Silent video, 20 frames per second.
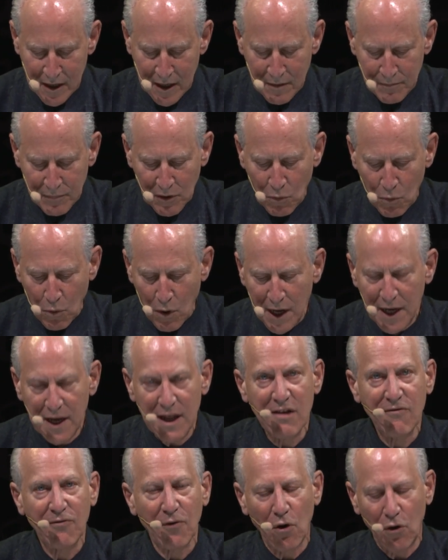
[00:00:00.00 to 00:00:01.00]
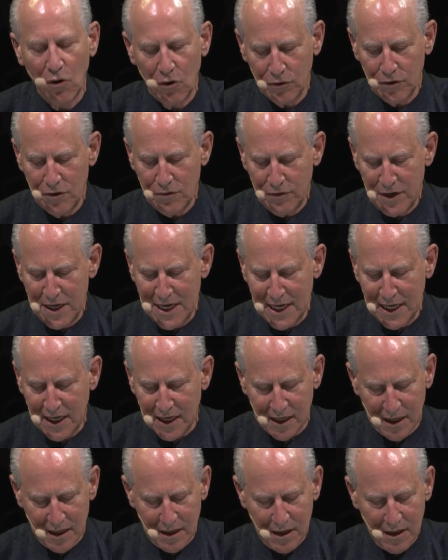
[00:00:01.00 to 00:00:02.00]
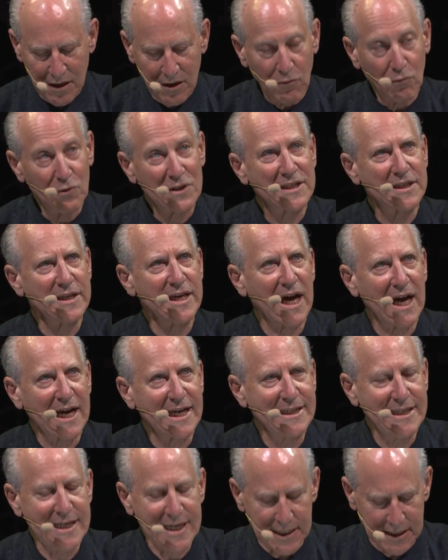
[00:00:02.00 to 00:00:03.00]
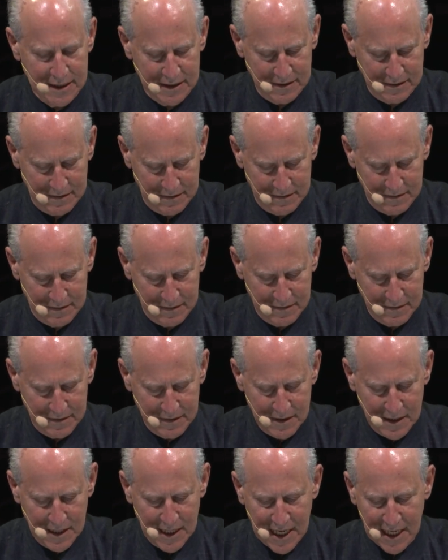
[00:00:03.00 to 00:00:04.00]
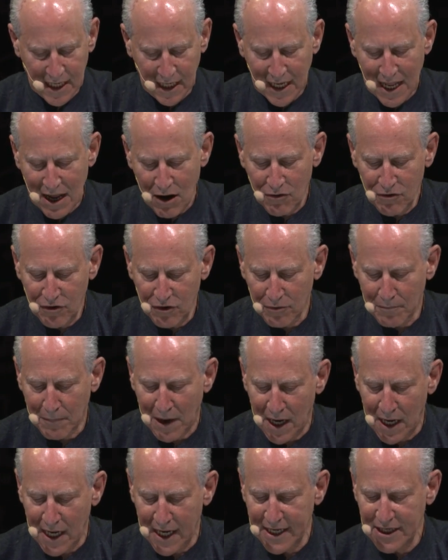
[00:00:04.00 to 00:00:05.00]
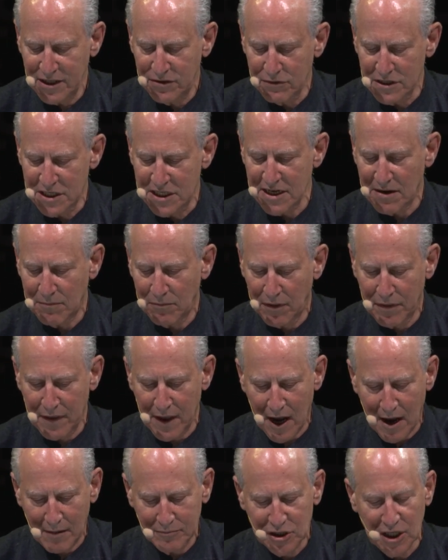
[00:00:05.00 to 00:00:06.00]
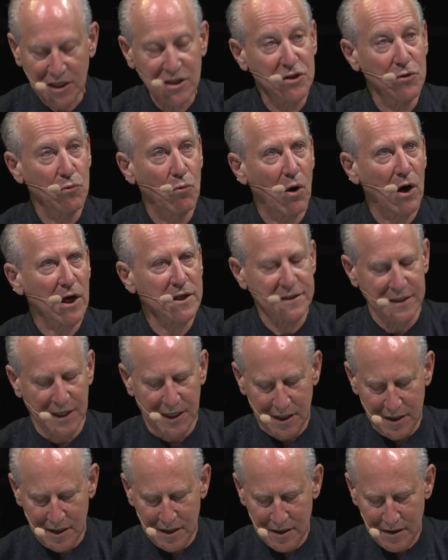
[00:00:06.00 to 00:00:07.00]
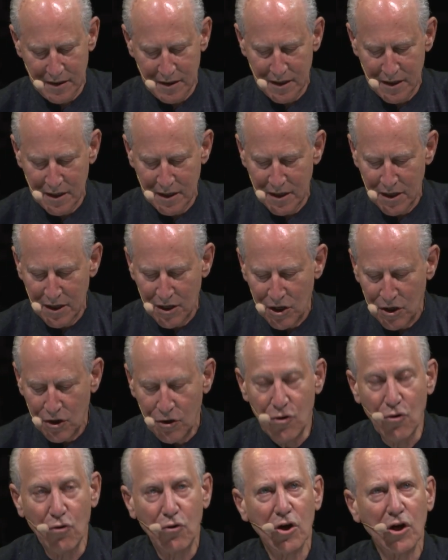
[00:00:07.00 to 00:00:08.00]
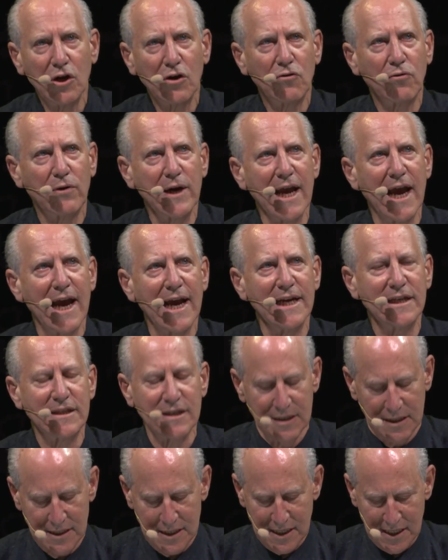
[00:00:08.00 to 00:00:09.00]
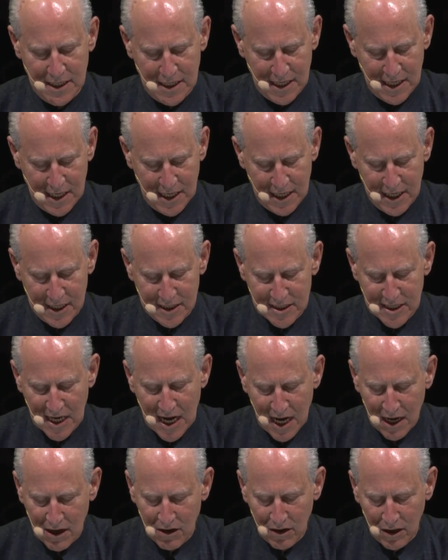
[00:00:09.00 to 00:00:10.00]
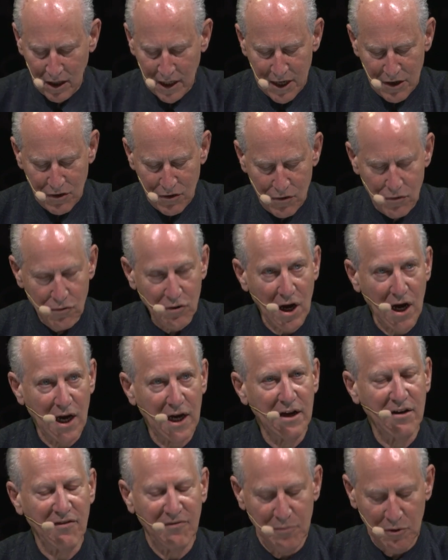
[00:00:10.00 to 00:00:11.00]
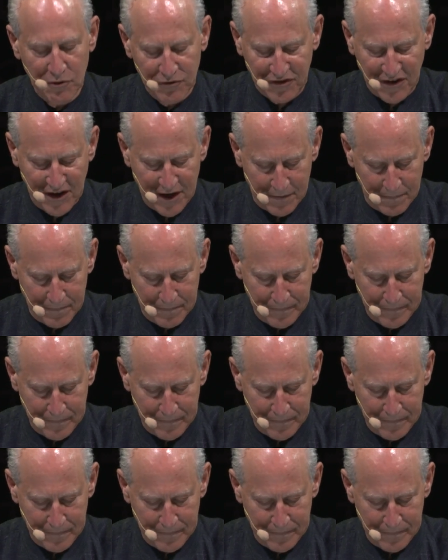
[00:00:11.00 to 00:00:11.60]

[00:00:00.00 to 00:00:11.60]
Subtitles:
But what if all you needed was the idea and allowed your mind to assemble the objects you wanted? You could create an entirely new kind of museum.